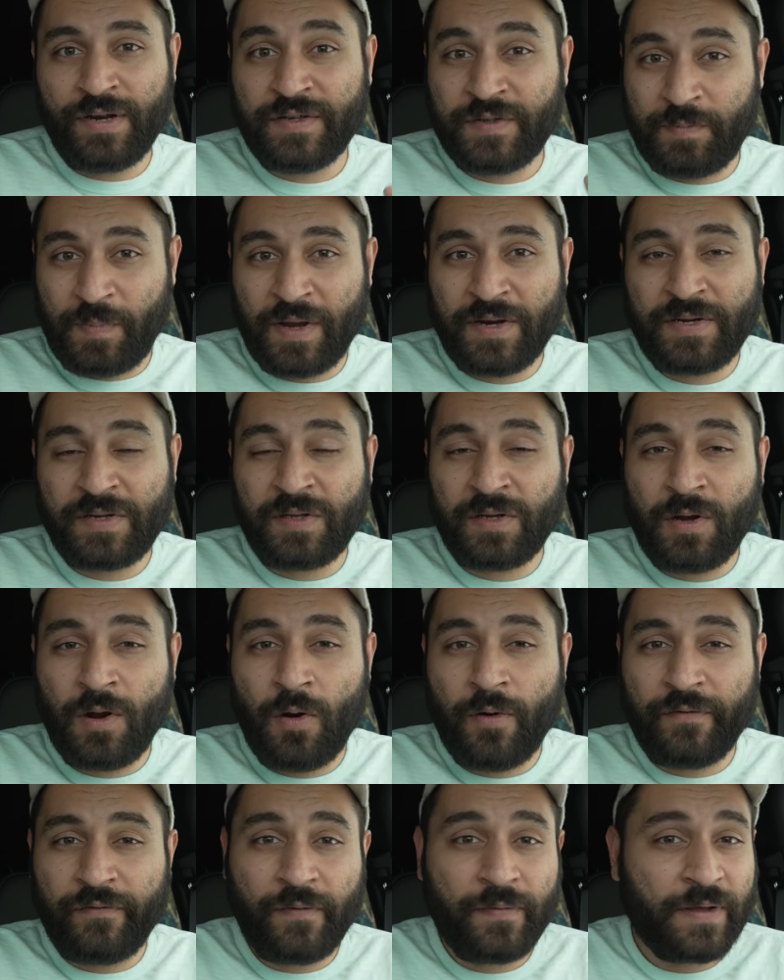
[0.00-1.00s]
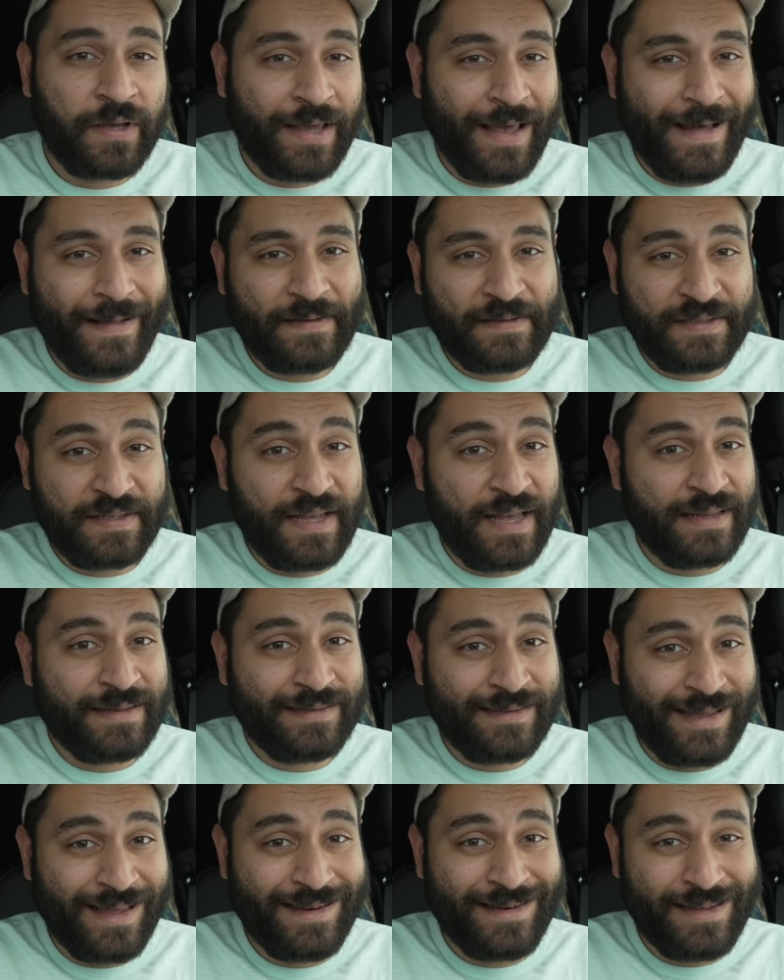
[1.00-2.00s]
especially going from the Galaxy
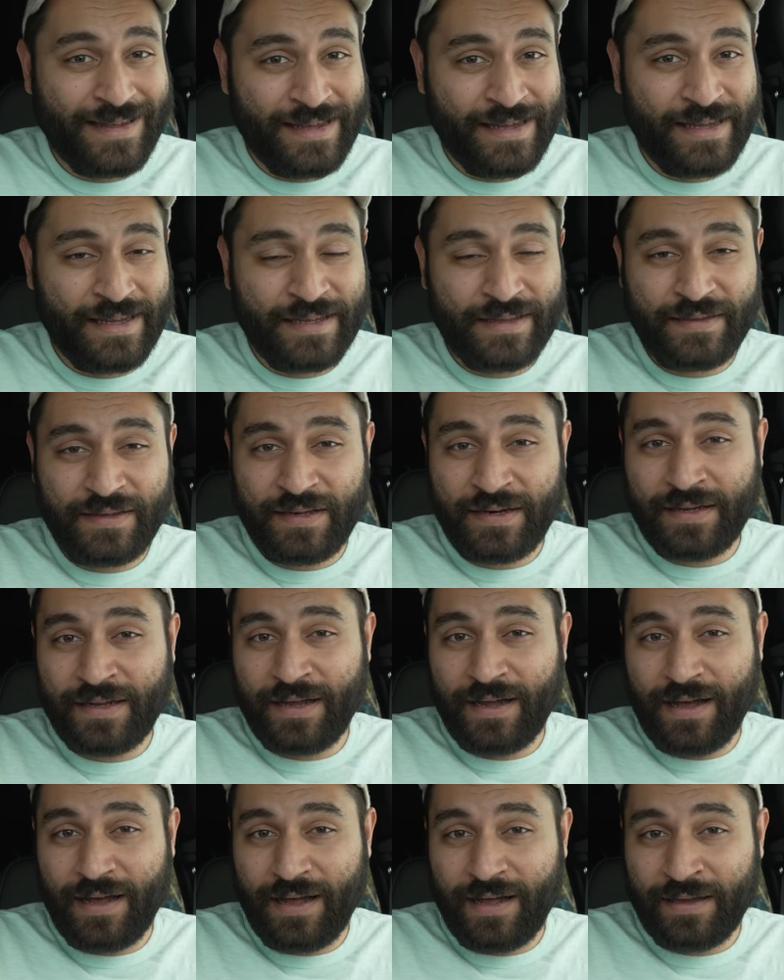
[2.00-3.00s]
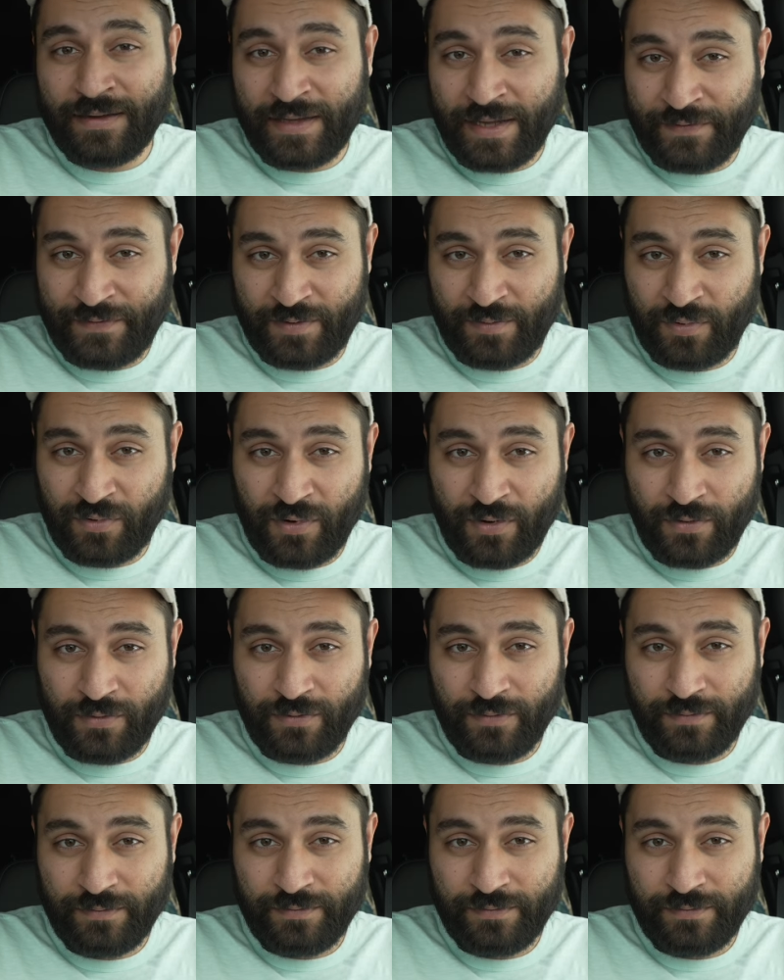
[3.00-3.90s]
S10e to the 11 Pro.